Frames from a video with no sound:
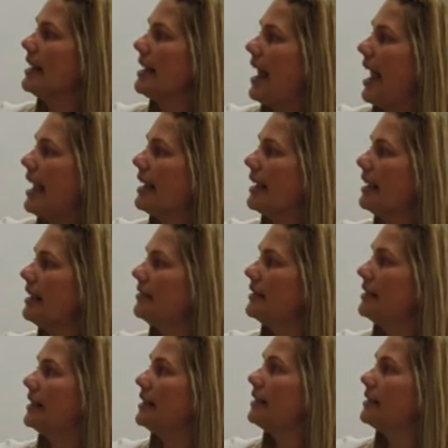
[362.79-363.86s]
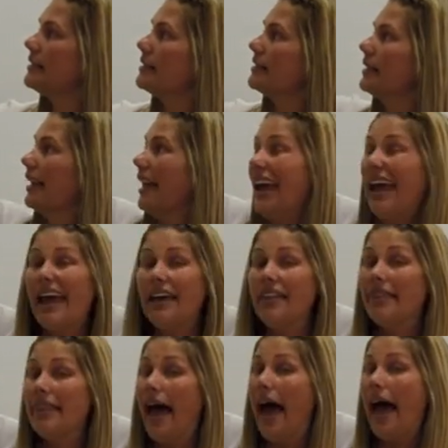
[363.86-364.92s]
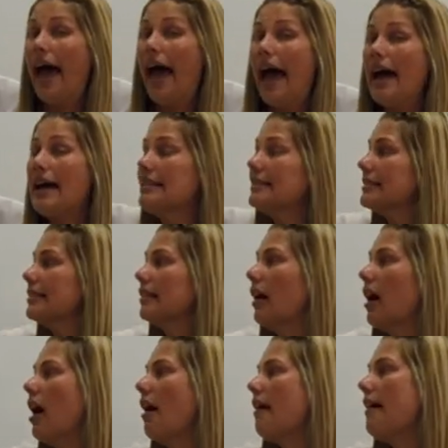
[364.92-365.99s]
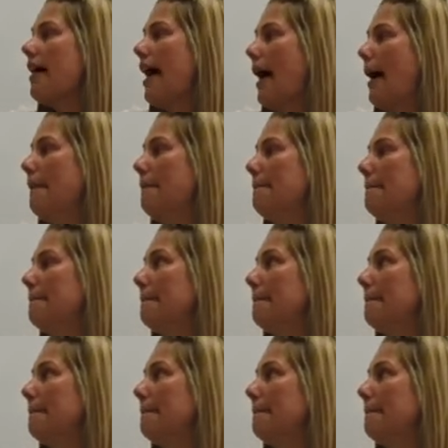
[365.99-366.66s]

negative 6, and that has our m.